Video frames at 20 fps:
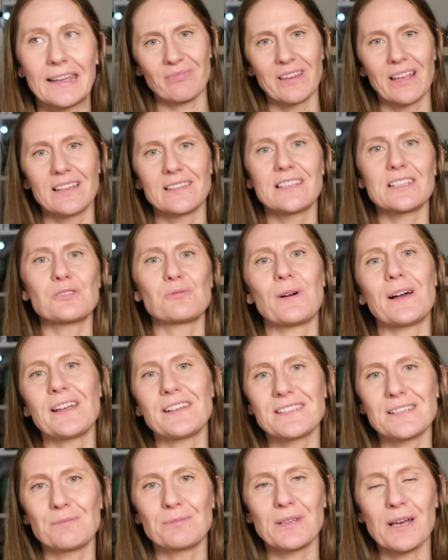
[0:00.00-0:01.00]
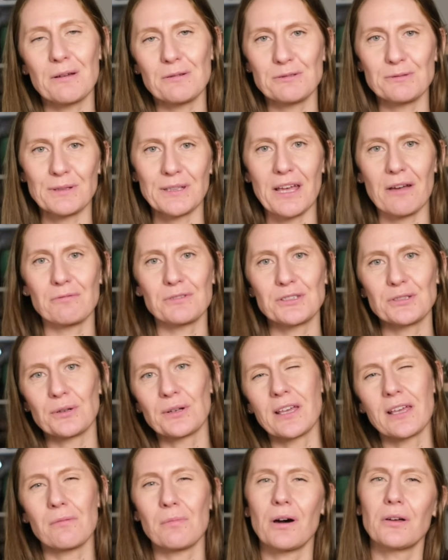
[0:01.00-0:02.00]
That's why sometimes when I was
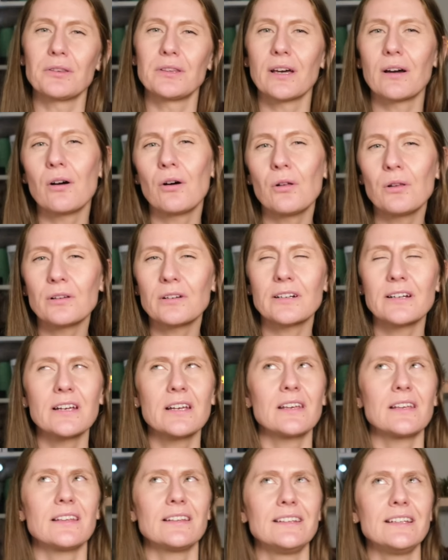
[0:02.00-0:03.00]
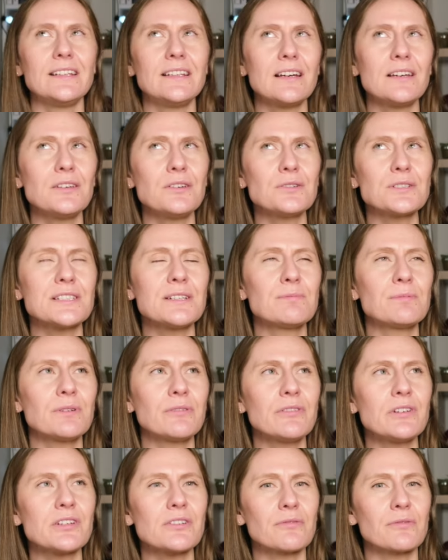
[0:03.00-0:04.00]
talking about the color, did I use the
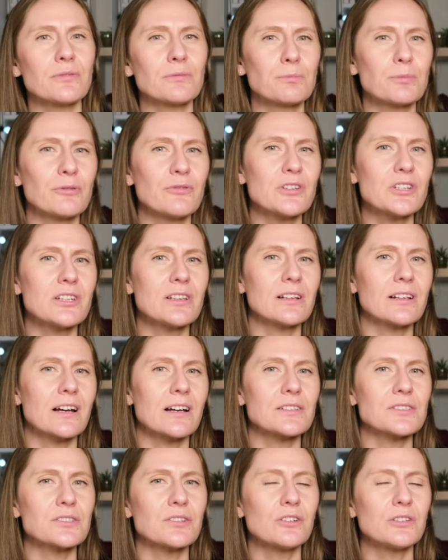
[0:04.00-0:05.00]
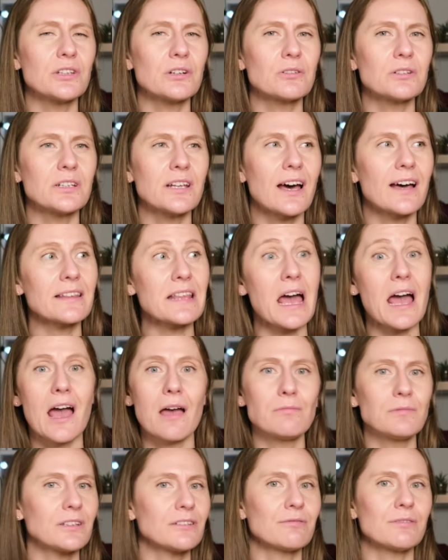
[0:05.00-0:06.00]
provisional cast on or not?
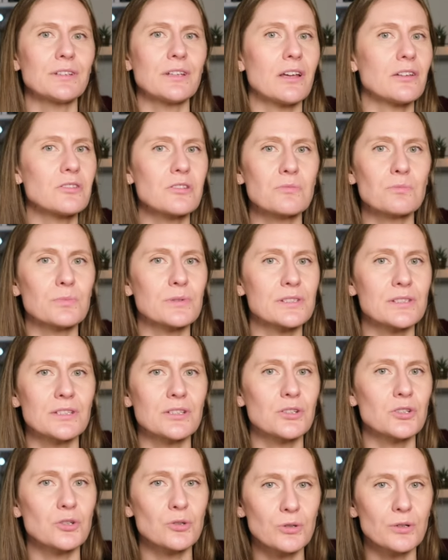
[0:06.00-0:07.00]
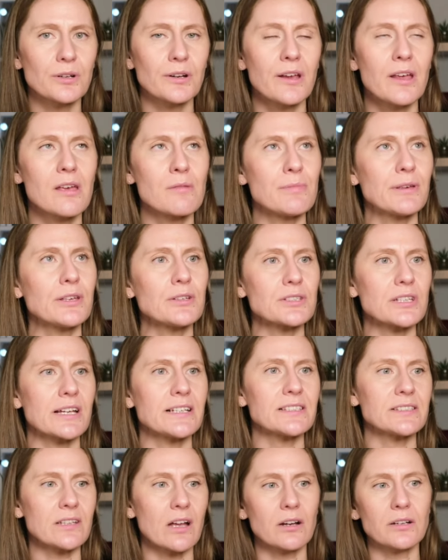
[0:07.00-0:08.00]
I'm not 100% sure, because I
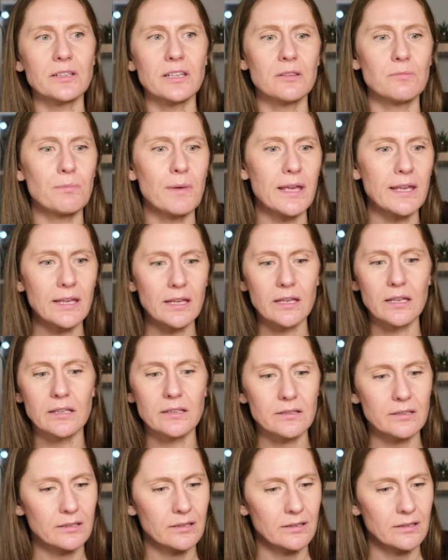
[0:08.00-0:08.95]
started making it,